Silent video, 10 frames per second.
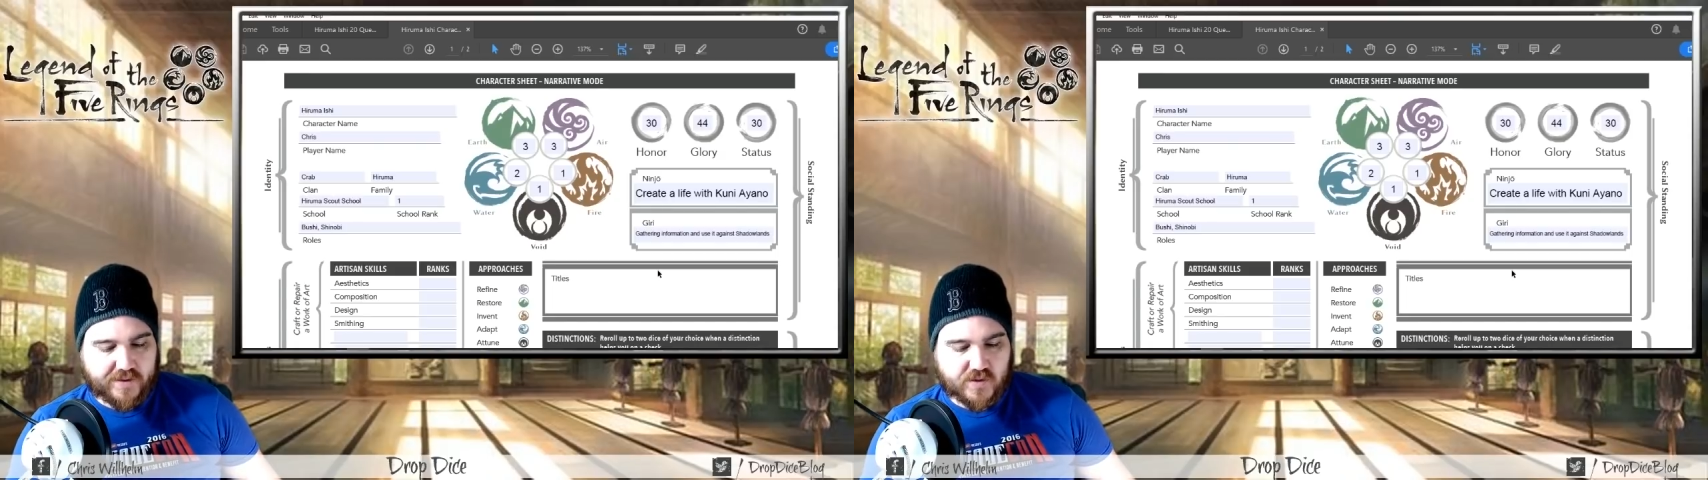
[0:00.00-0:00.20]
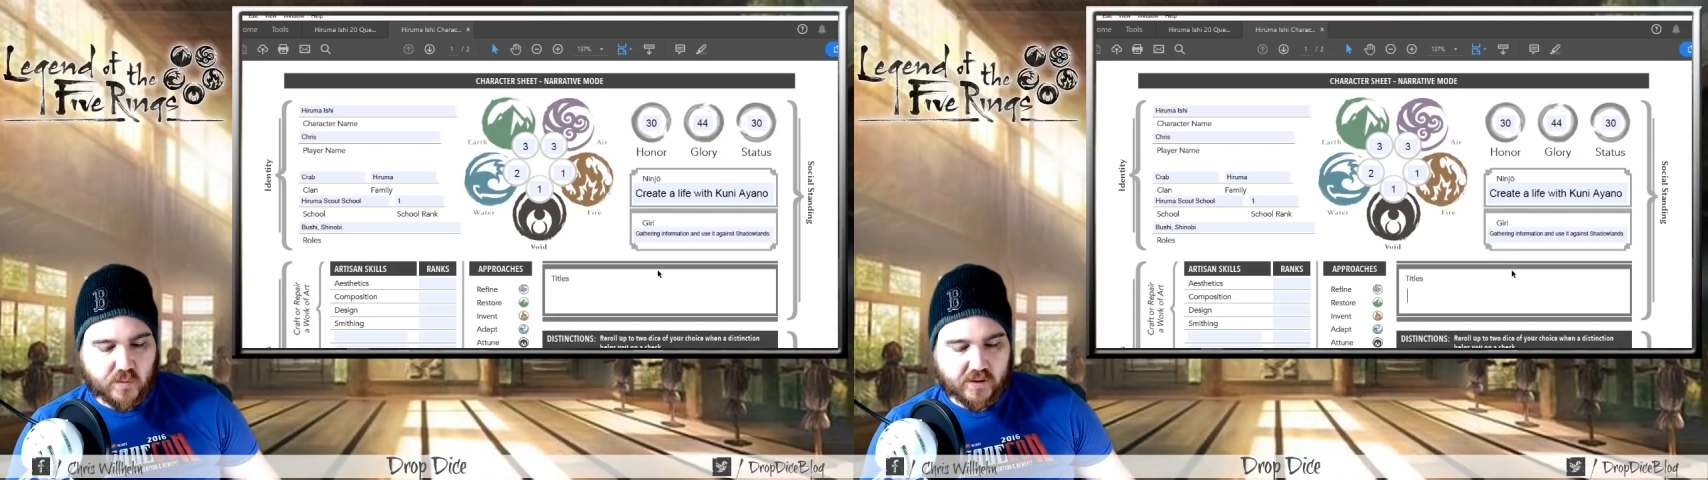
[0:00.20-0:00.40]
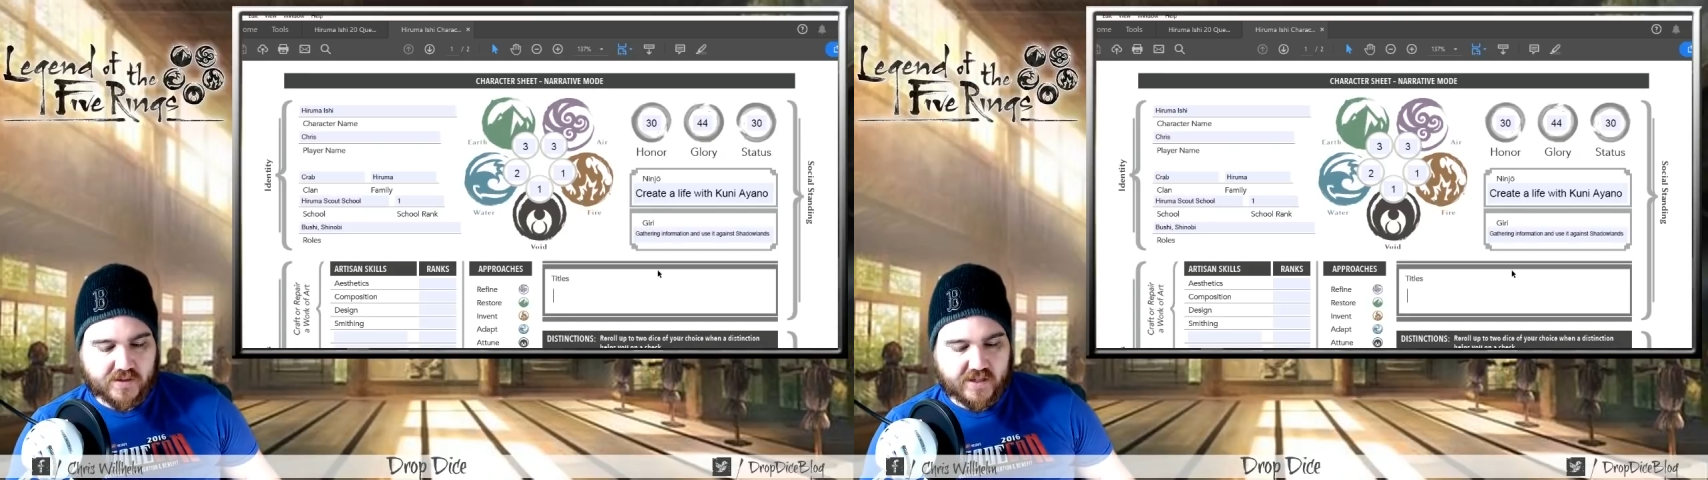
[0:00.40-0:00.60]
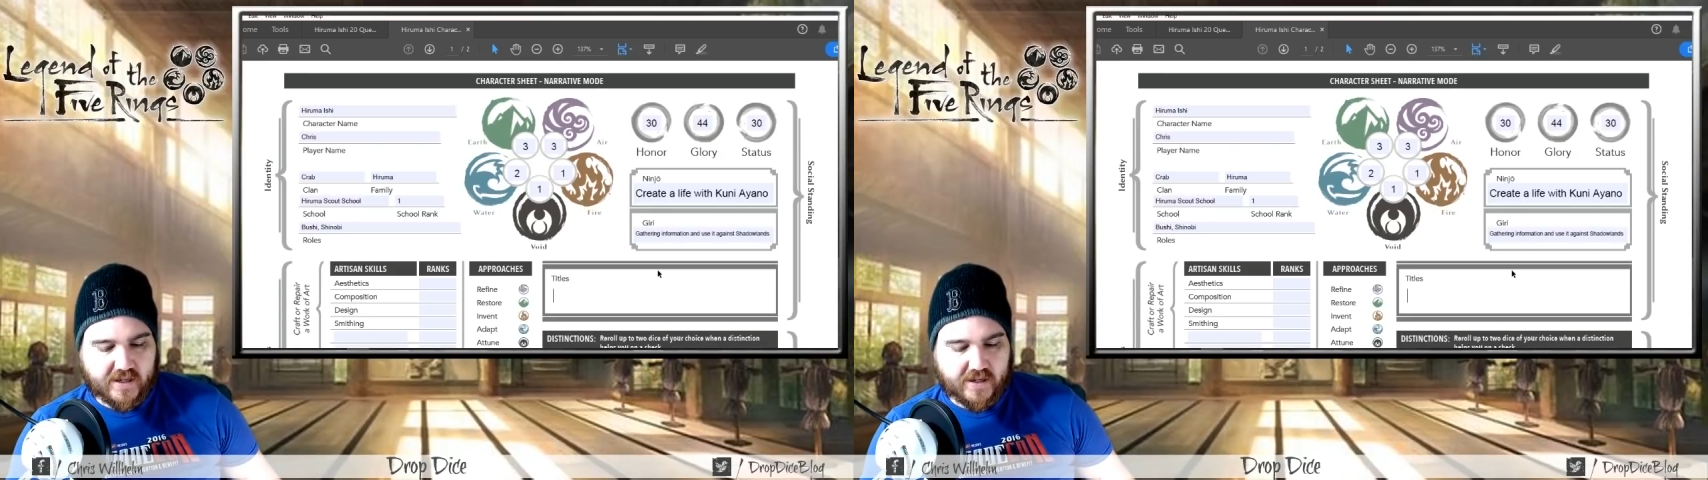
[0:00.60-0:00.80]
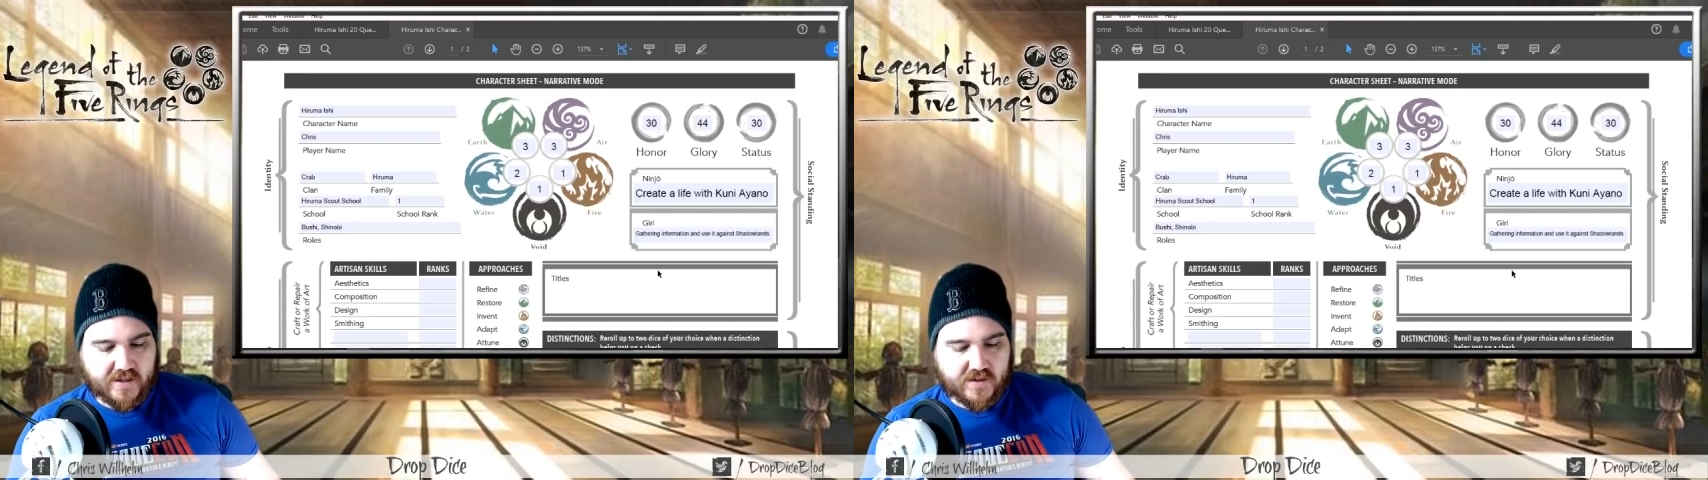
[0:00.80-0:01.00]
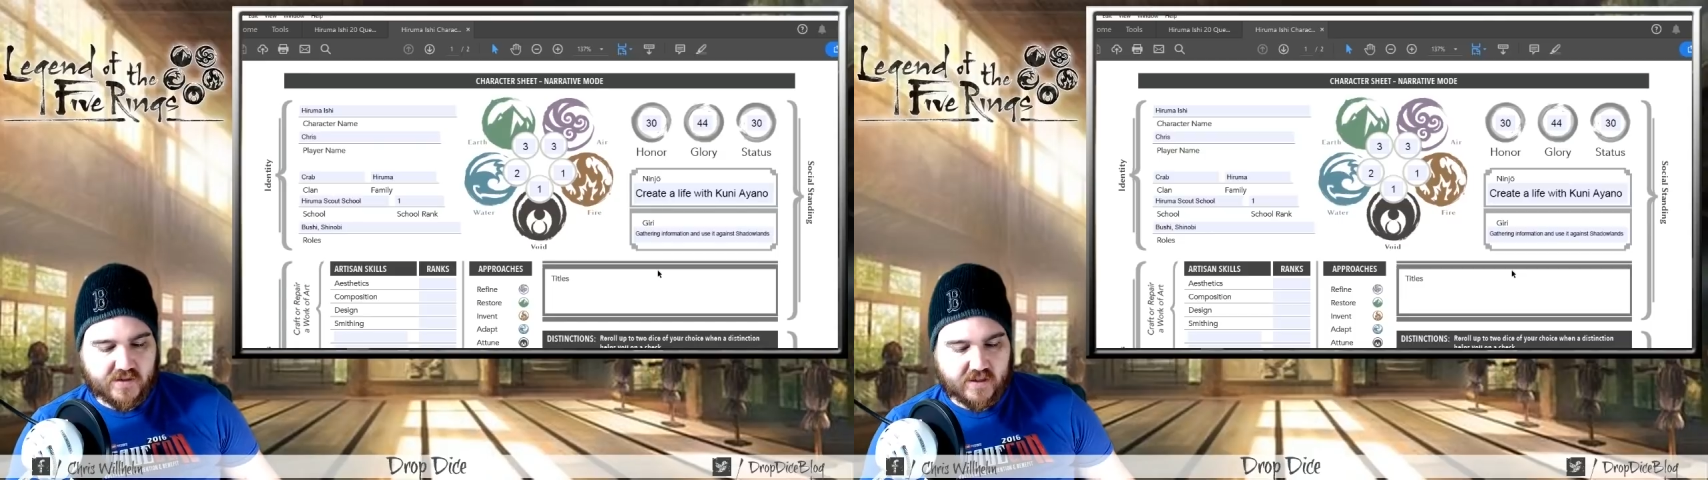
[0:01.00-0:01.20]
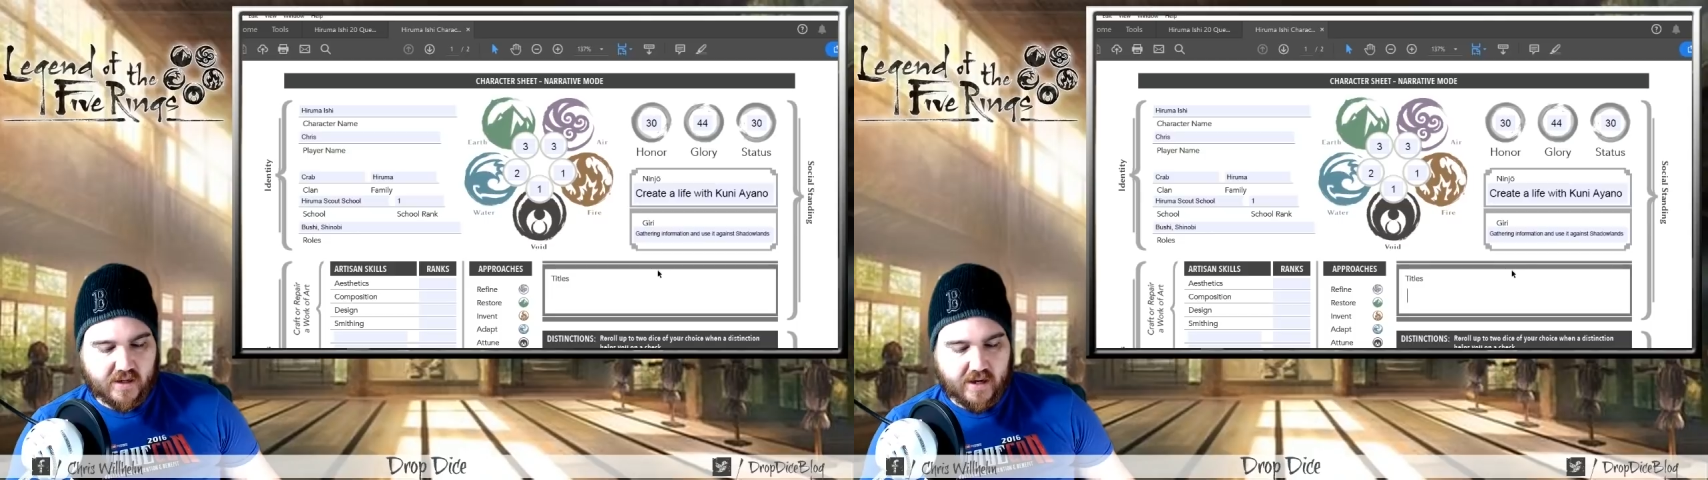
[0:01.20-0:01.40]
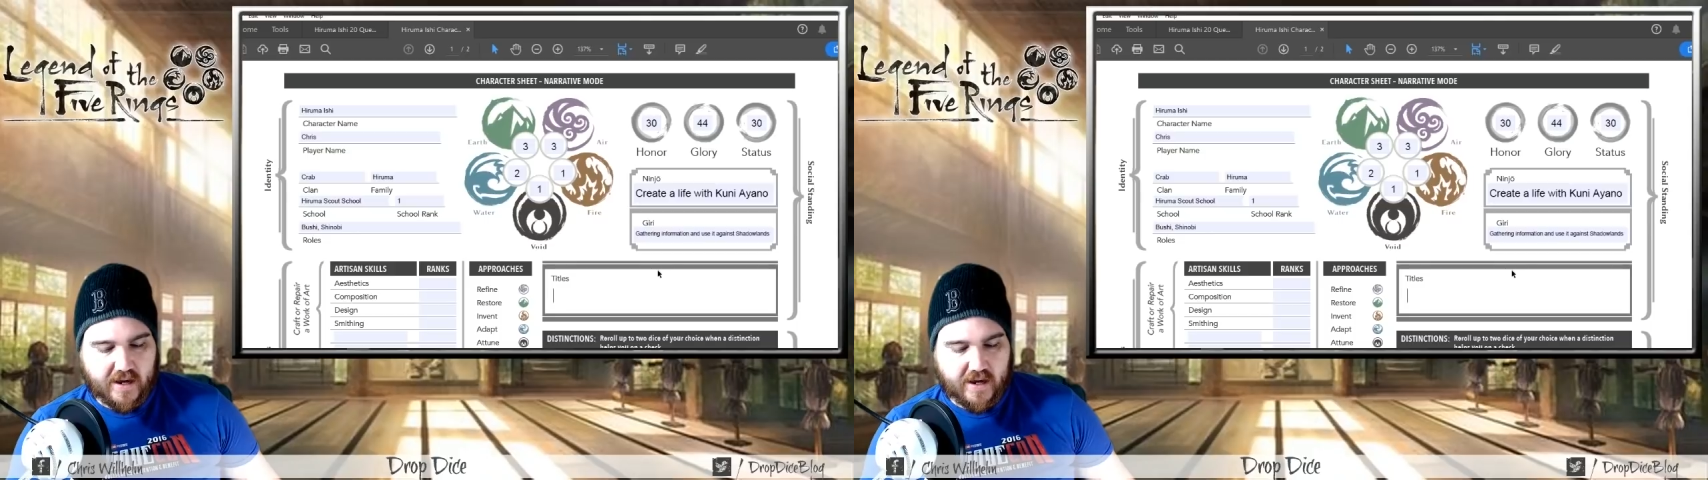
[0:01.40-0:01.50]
this works is